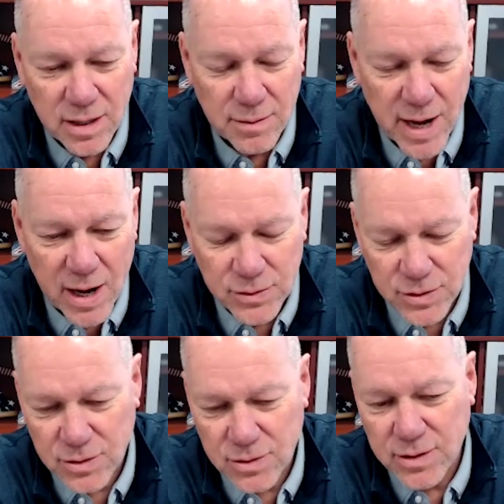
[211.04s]

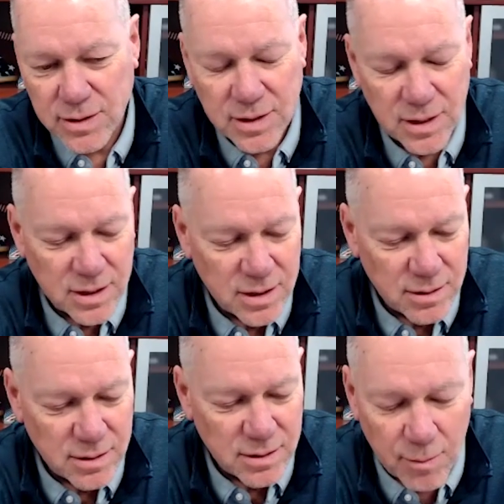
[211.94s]
Mauser and
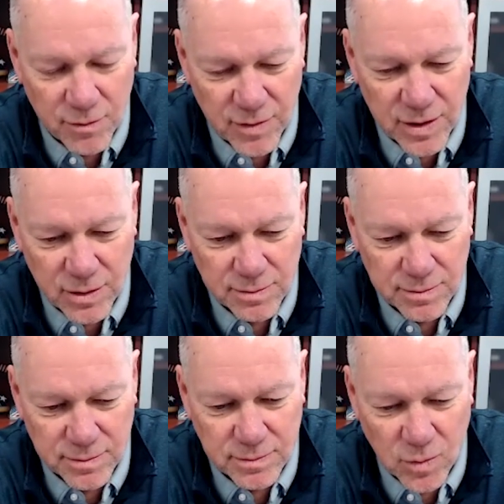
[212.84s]
a number of other
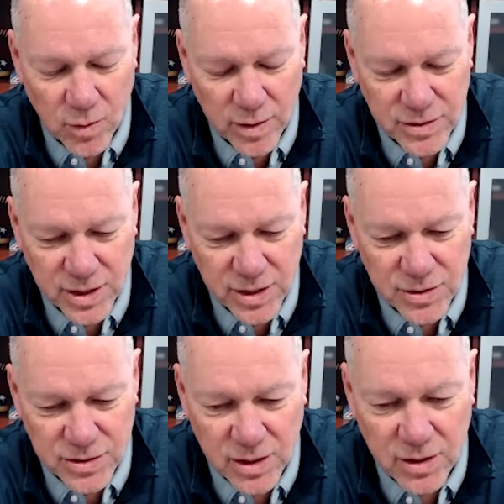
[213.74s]

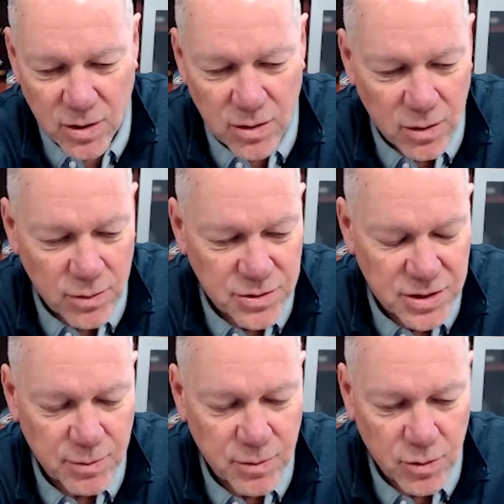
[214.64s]
organizations. Our current
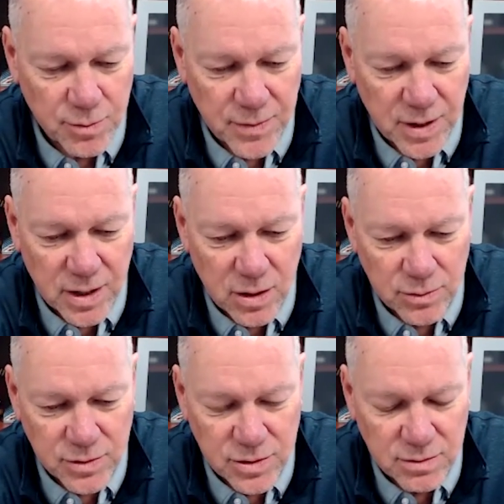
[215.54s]
ownership group
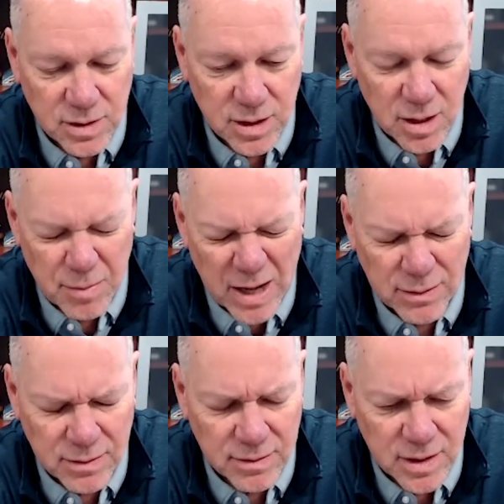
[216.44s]
owns
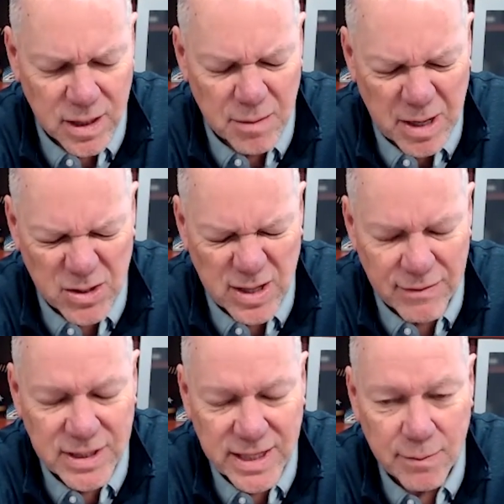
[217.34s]
about
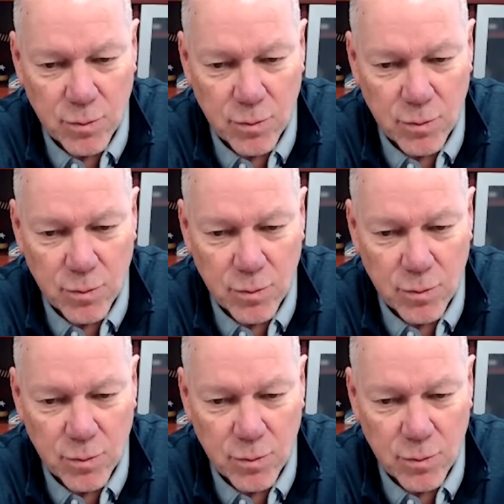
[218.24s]
17